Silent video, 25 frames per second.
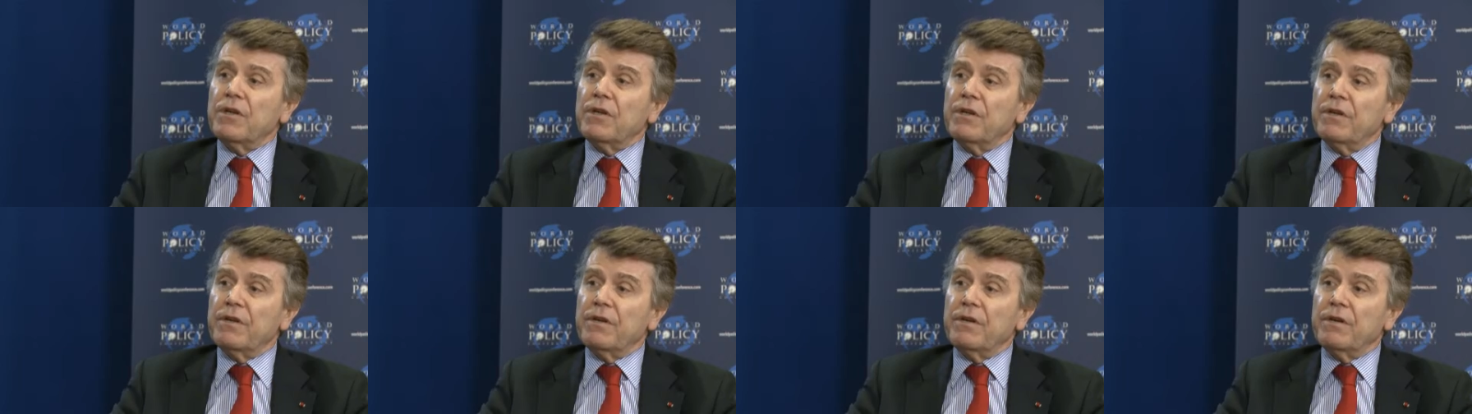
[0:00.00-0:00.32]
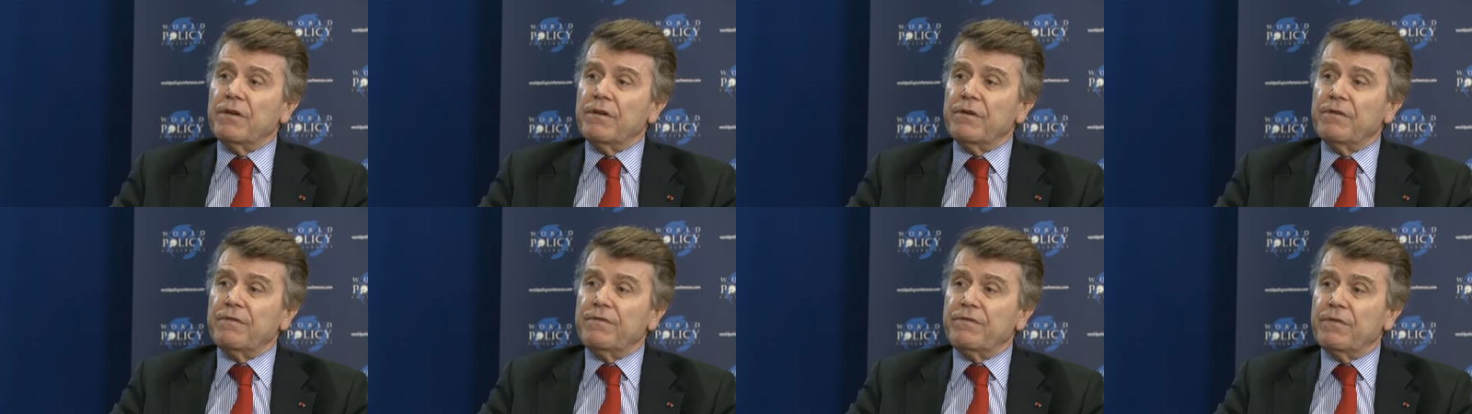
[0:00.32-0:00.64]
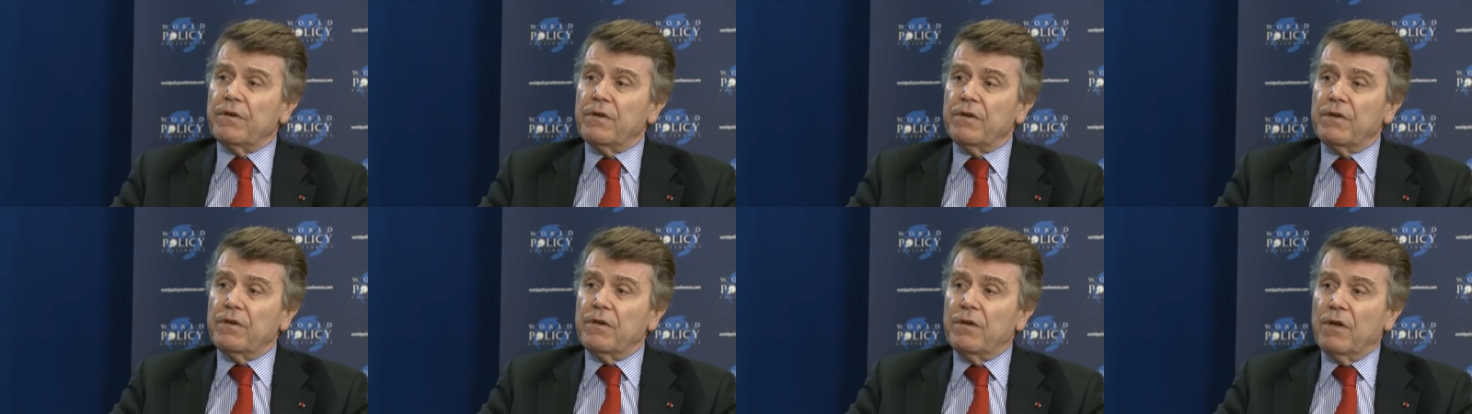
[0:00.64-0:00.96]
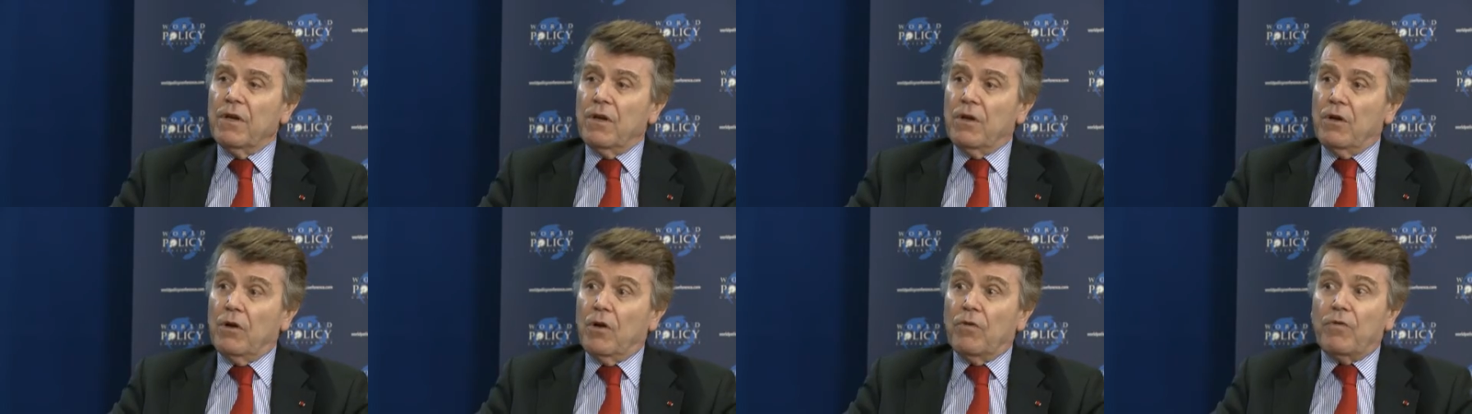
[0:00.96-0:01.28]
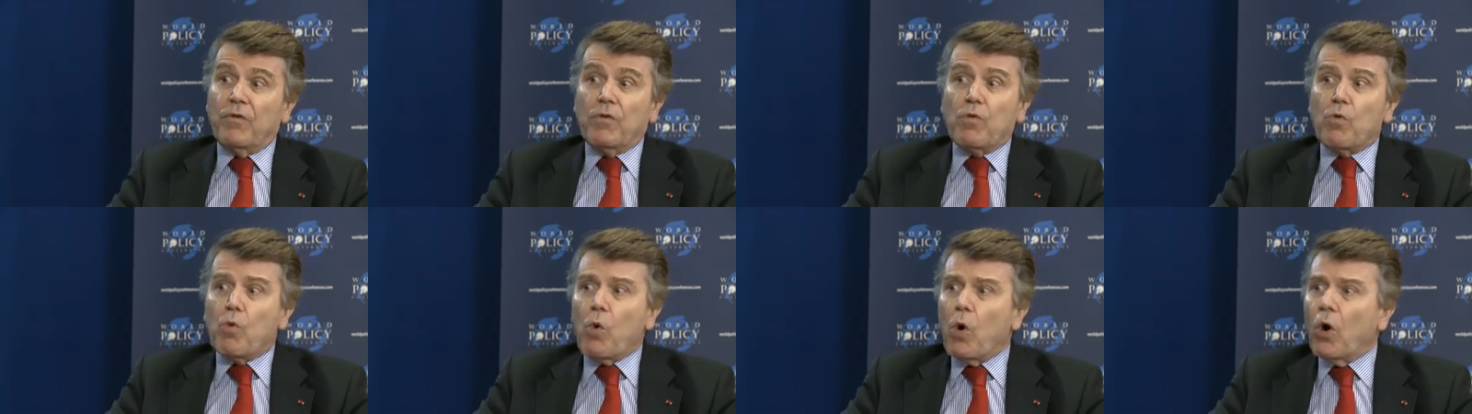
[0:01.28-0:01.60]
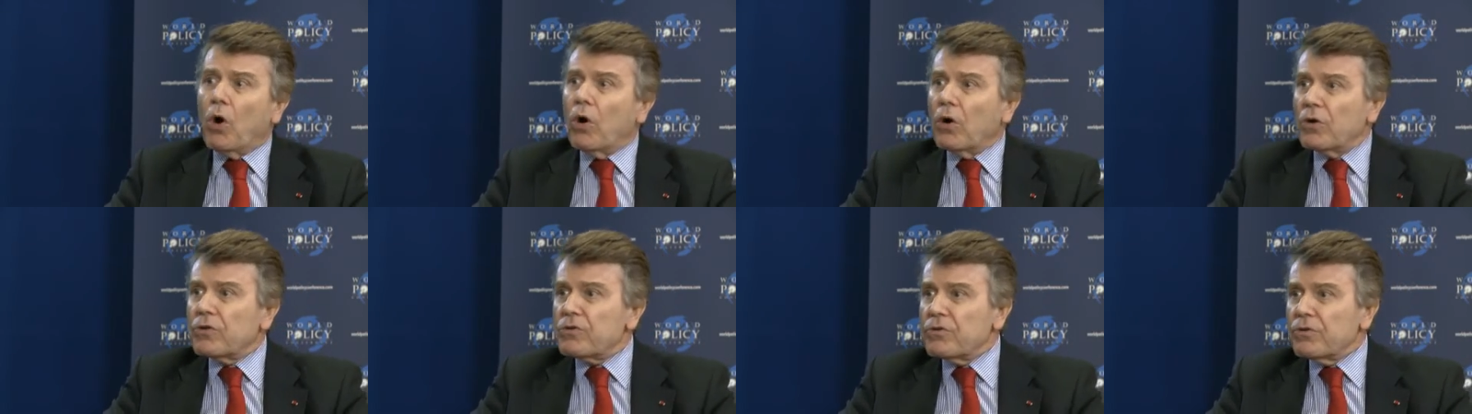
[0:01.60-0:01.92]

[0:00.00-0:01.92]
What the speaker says: of a war,